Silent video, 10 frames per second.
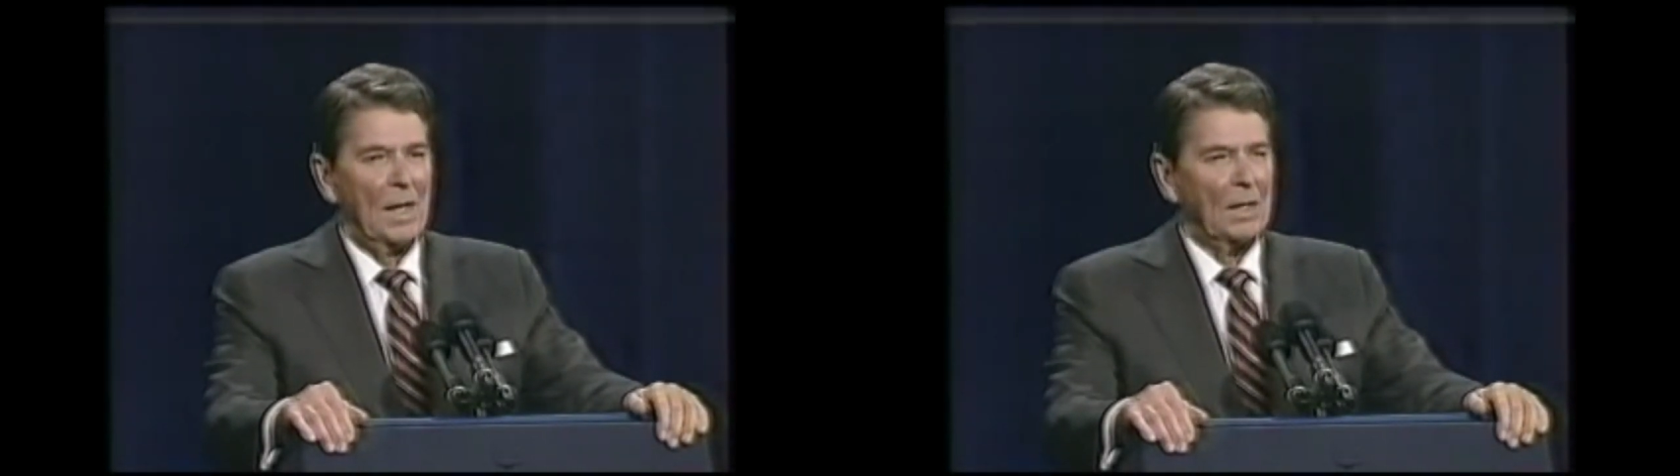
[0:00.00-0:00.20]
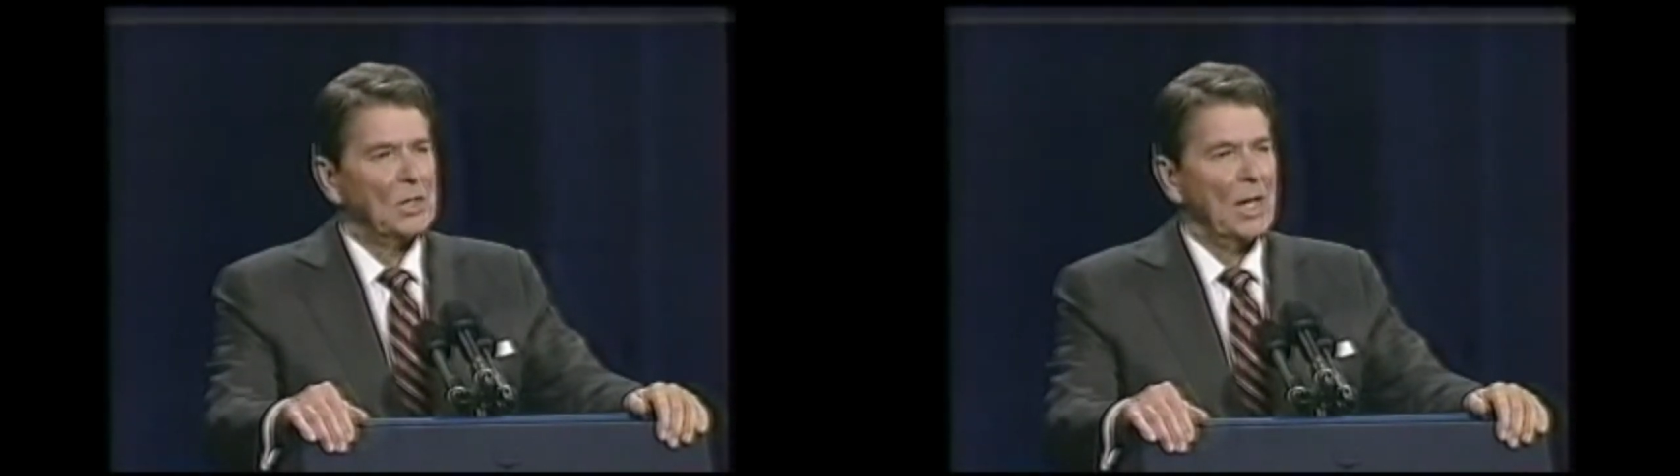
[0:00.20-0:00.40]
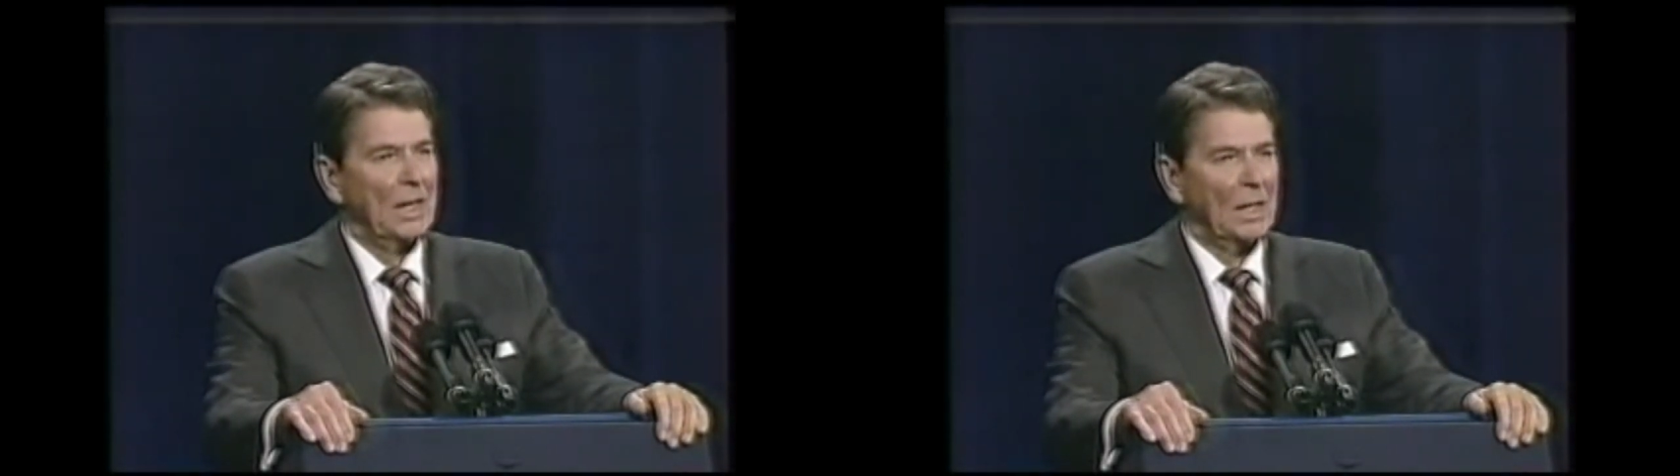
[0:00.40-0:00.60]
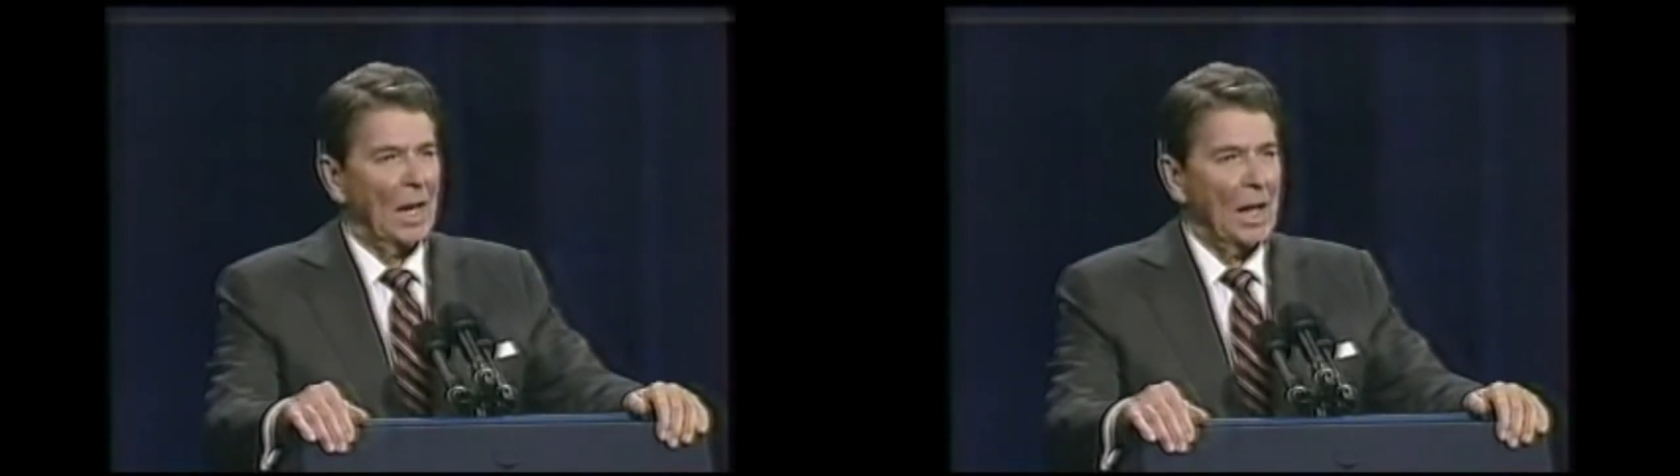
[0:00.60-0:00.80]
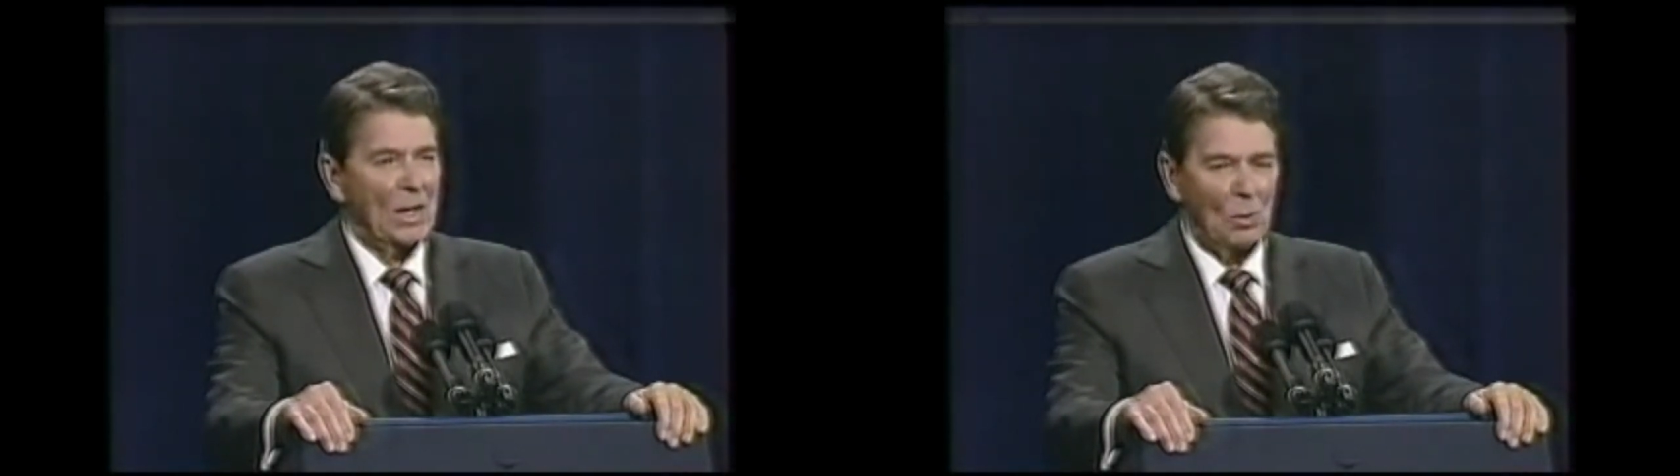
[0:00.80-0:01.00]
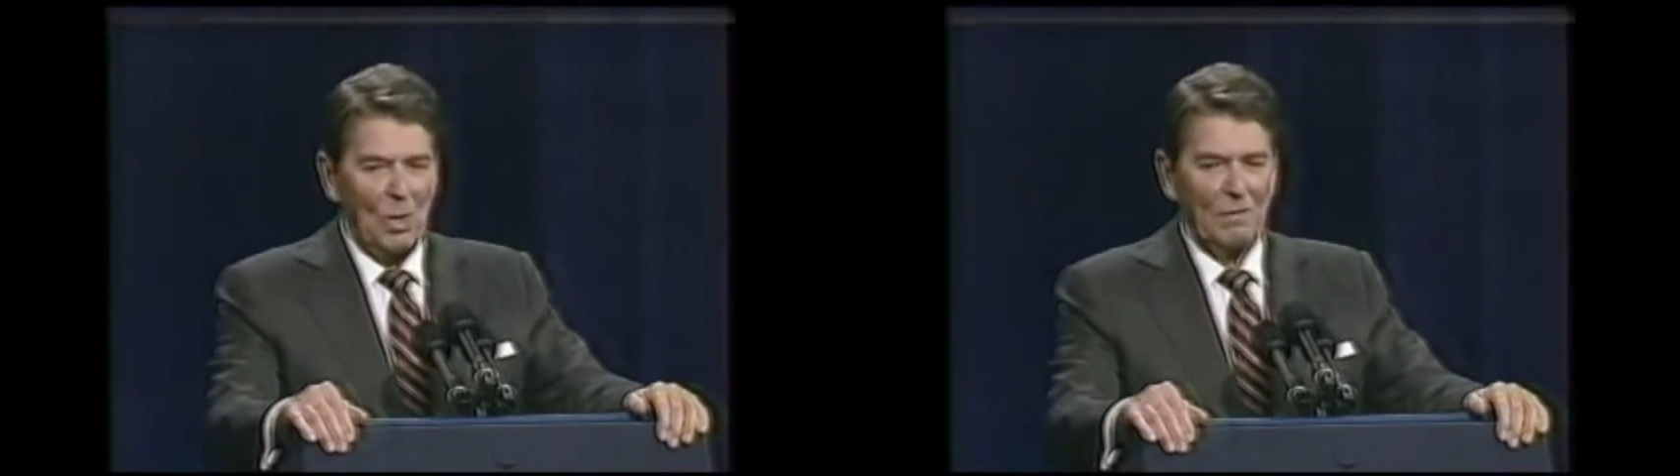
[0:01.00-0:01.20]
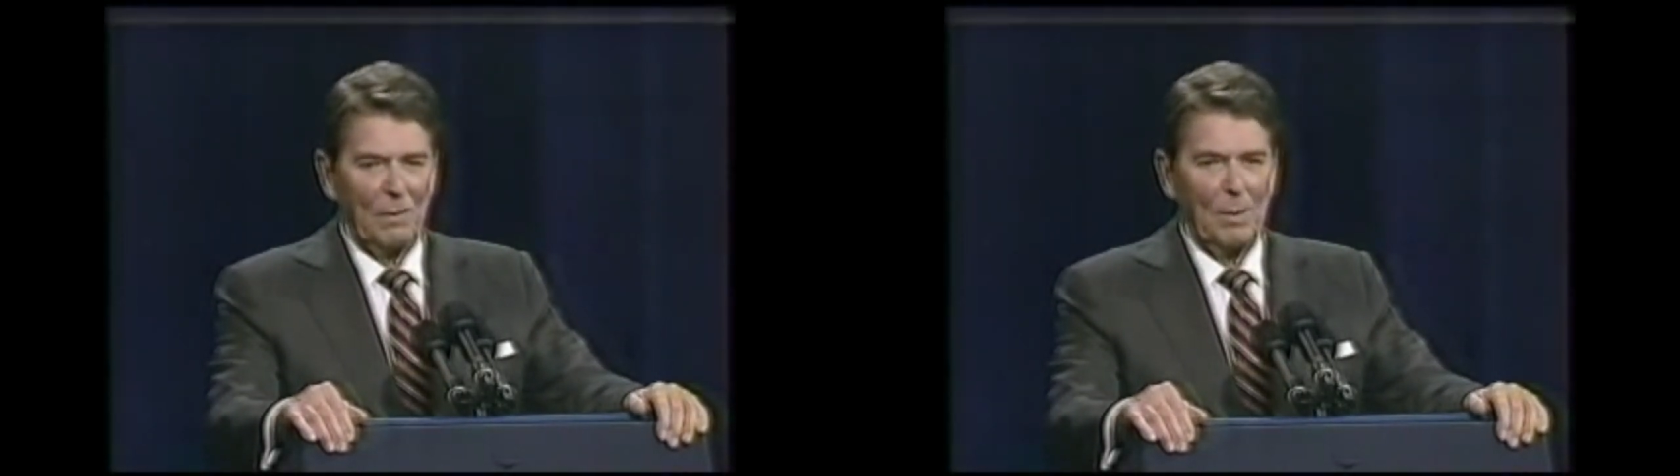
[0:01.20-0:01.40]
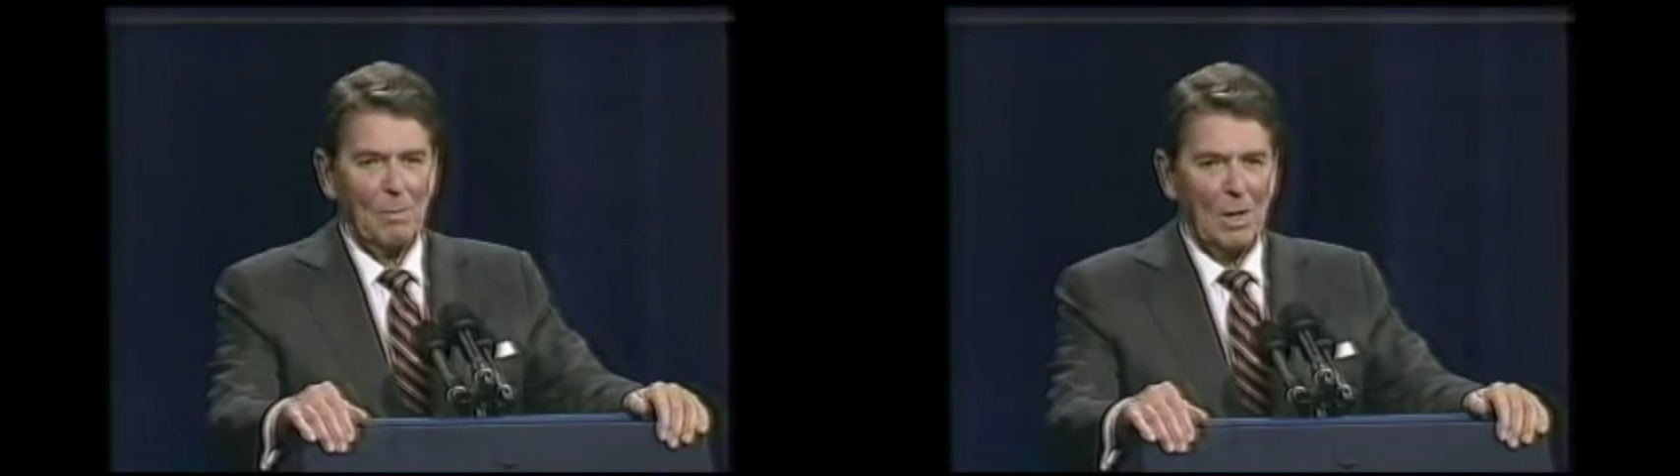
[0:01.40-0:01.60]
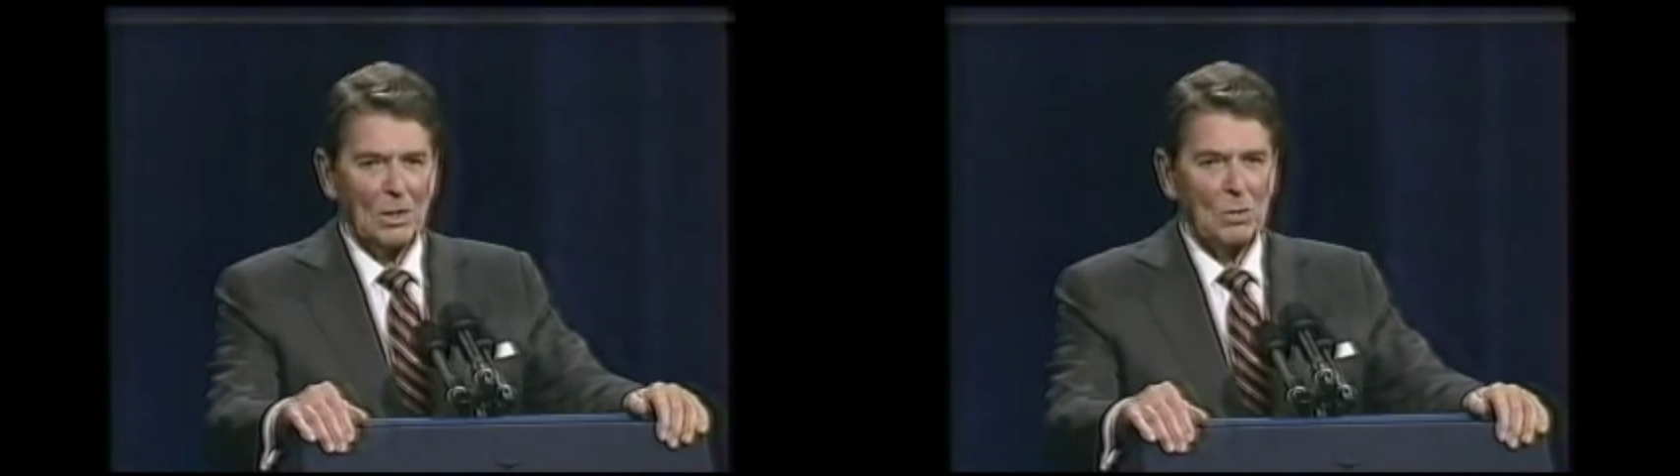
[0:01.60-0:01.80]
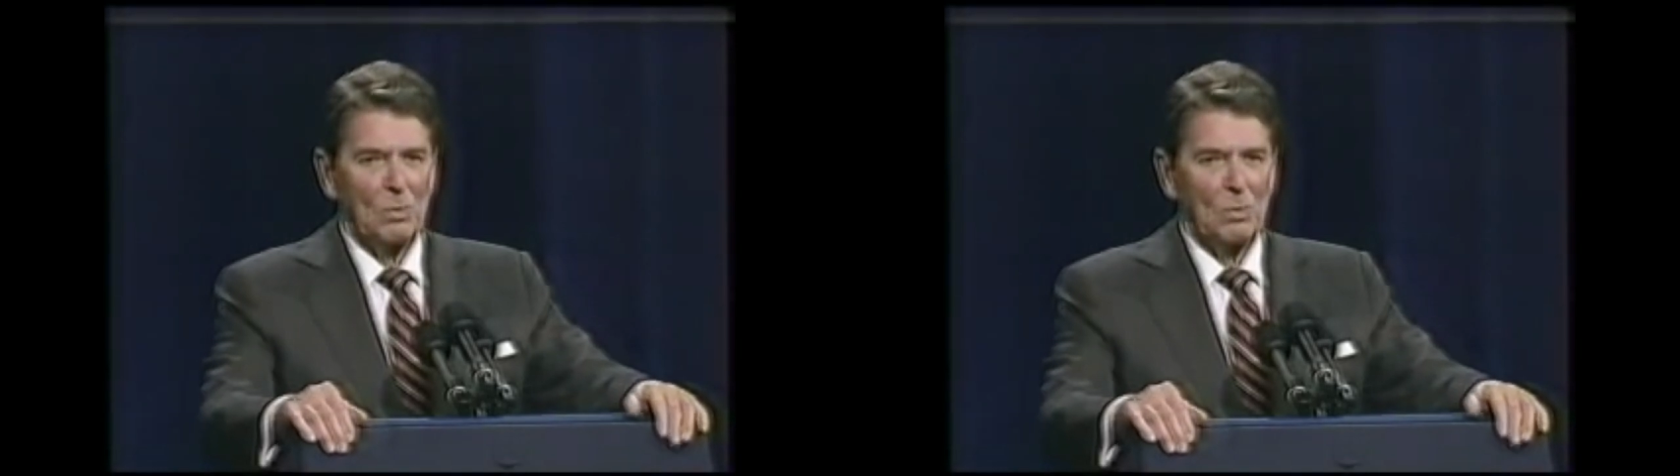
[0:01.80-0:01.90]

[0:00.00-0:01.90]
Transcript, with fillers: had taken land away from the mullahs